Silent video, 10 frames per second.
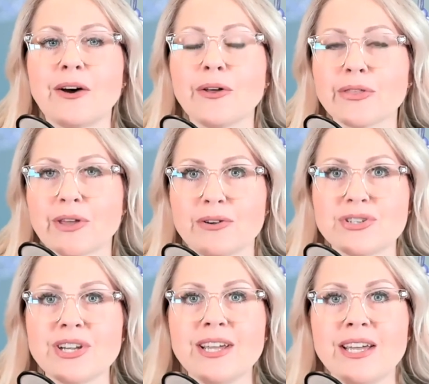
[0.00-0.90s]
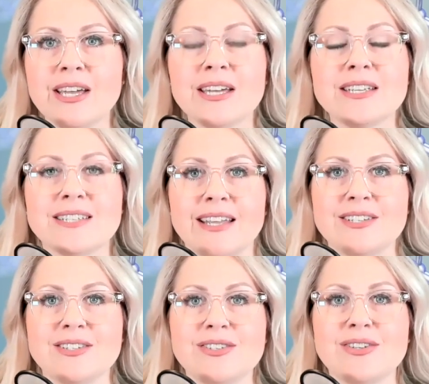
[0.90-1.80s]
health coach
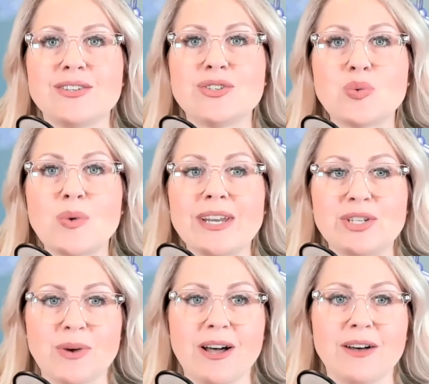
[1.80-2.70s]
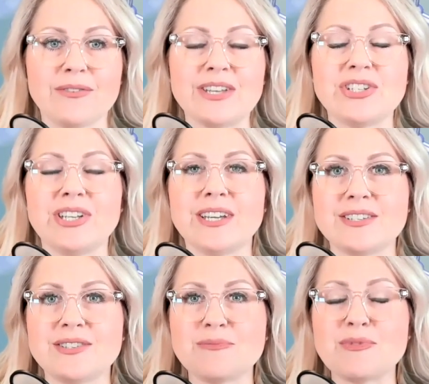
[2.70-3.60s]
since twenty twelve, and she
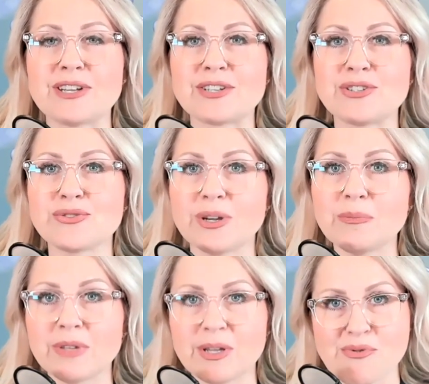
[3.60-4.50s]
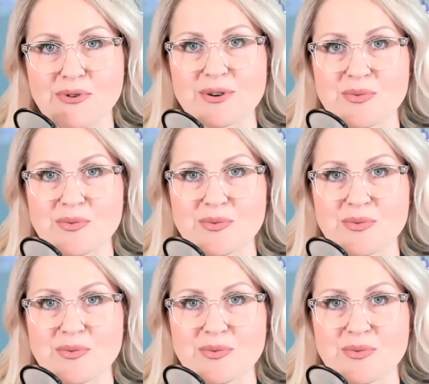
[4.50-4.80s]
does some extremely important